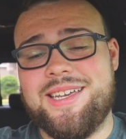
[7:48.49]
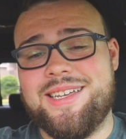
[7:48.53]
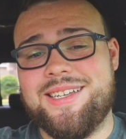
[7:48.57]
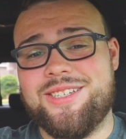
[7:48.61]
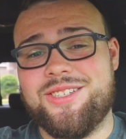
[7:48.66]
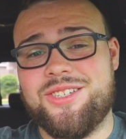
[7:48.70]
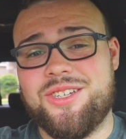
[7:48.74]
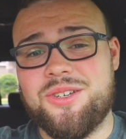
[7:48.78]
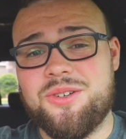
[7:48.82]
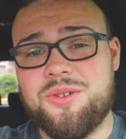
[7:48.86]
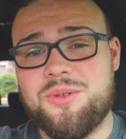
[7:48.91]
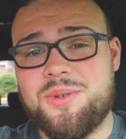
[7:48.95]

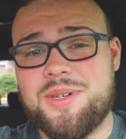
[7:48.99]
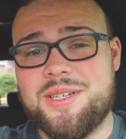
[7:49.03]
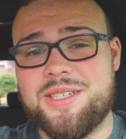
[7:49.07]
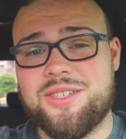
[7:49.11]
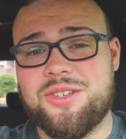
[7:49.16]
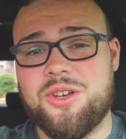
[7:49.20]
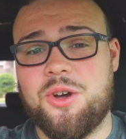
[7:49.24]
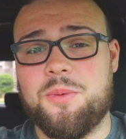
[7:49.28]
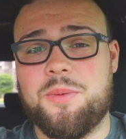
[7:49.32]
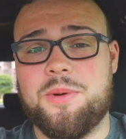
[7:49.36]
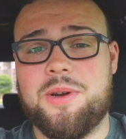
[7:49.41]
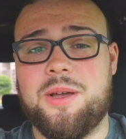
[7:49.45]
and do
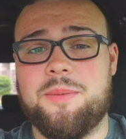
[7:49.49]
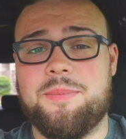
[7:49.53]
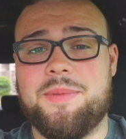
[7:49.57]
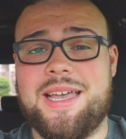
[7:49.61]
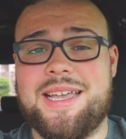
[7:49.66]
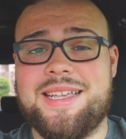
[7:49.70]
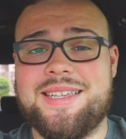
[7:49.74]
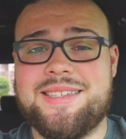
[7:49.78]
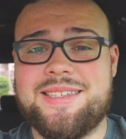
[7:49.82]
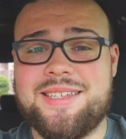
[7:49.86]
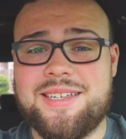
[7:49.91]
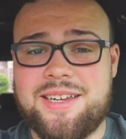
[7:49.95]
is open up
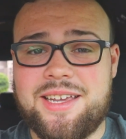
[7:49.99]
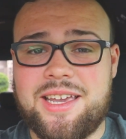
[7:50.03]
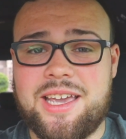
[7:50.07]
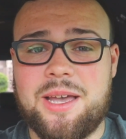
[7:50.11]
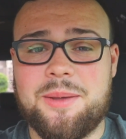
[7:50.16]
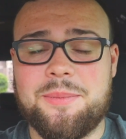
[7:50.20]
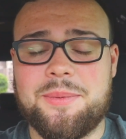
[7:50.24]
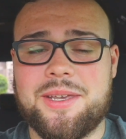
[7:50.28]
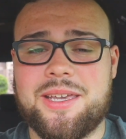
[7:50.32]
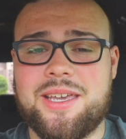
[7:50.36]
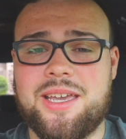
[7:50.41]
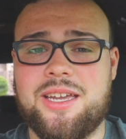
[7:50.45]
that Cydia
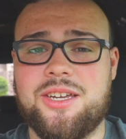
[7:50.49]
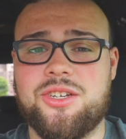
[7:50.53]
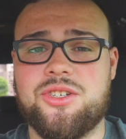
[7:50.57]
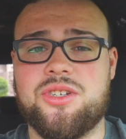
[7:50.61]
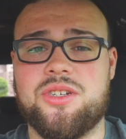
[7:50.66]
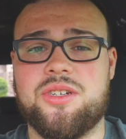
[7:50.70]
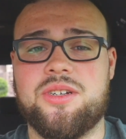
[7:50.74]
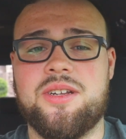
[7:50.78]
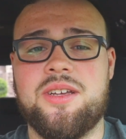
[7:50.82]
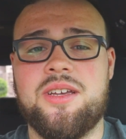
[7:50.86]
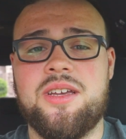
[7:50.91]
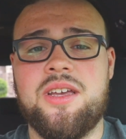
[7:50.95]

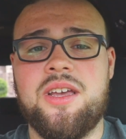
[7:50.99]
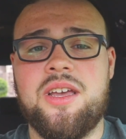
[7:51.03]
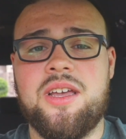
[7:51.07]
application,